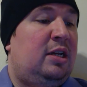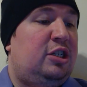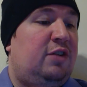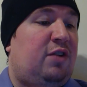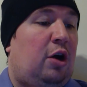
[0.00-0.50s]

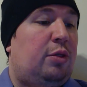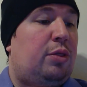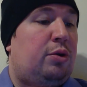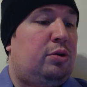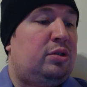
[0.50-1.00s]
shift on
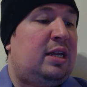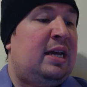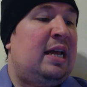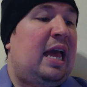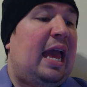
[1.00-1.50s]

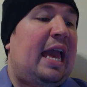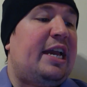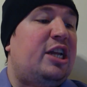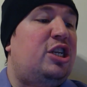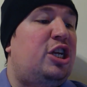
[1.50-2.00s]
Thursday and
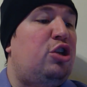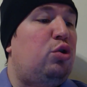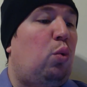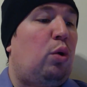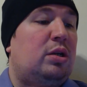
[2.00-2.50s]
continue
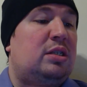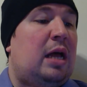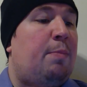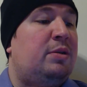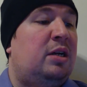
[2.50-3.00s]
the work
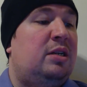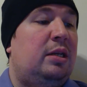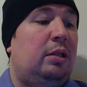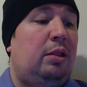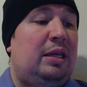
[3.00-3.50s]
stoppage
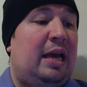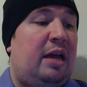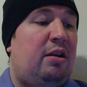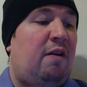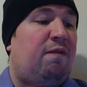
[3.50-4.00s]
until the
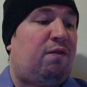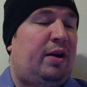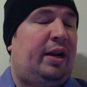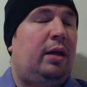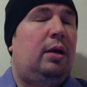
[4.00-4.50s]
end of
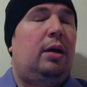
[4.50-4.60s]
Friday.